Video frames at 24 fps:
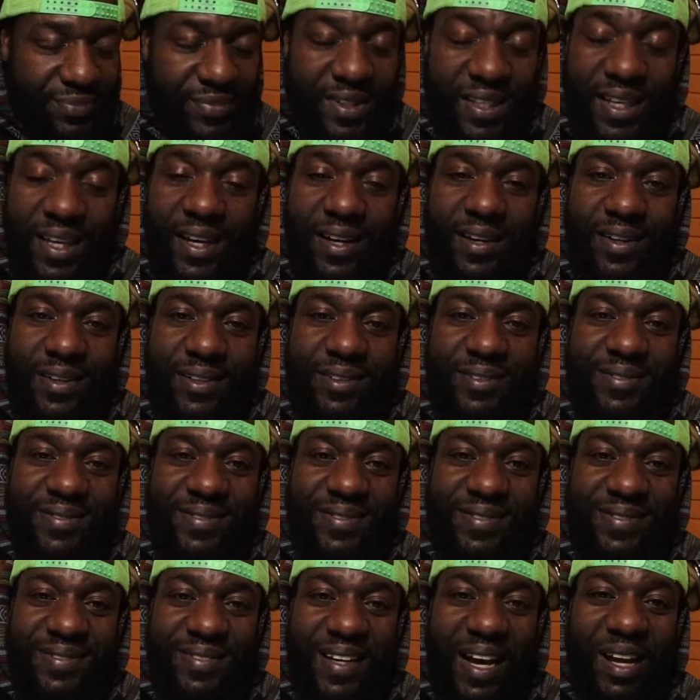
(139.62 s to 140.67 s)
yeah,
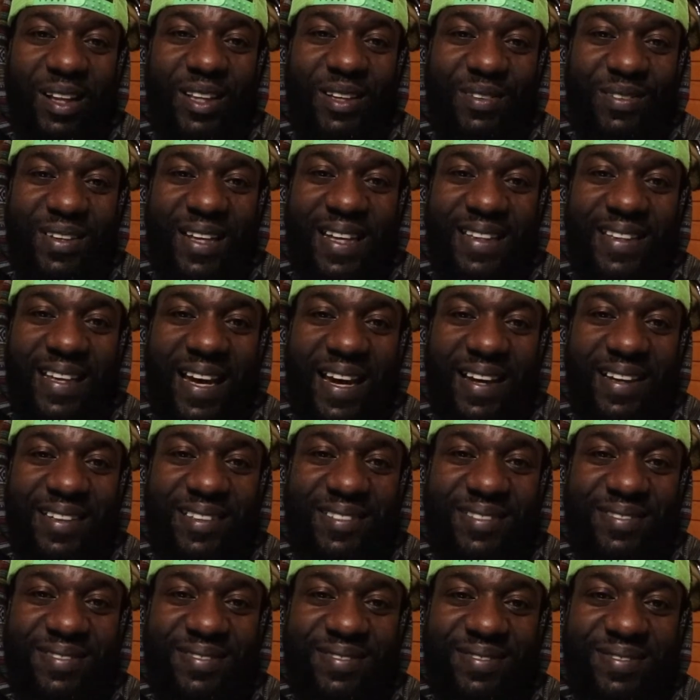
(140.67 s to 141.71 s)
I'll leave it at
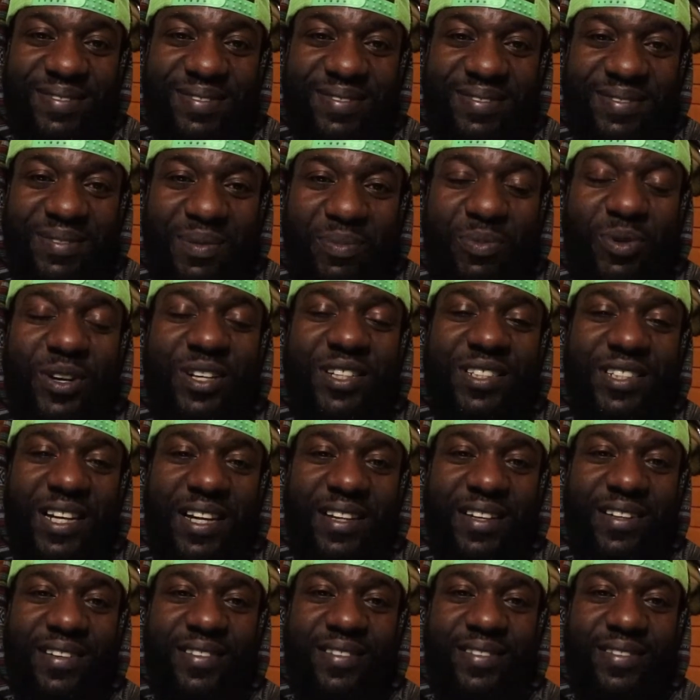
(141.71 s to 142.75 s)
that.
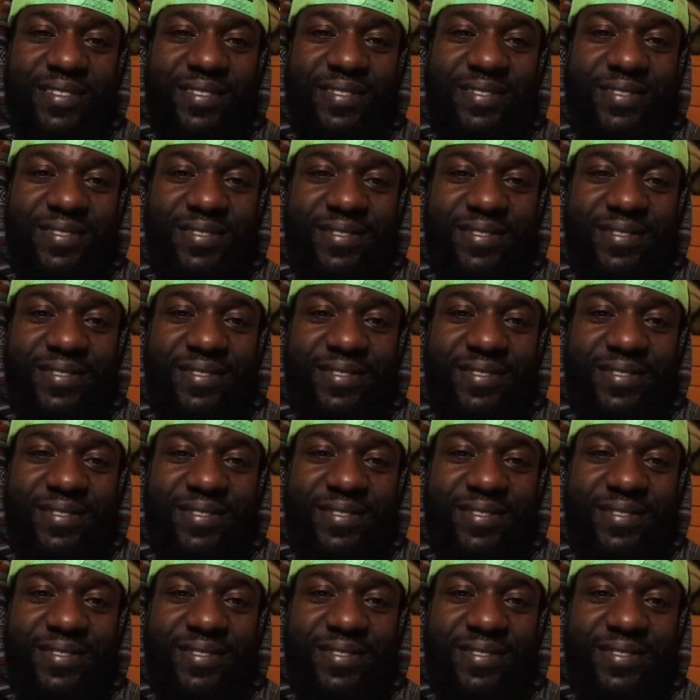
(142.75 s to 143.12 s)
Appreciate it.